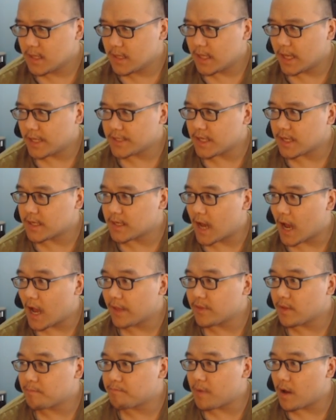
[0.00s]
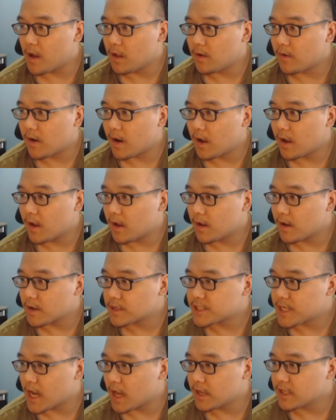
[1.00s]
Let's see. God the
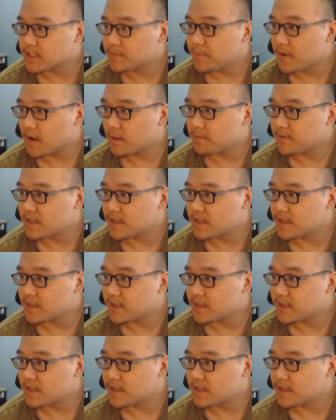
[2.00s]
Balrog challenge bug.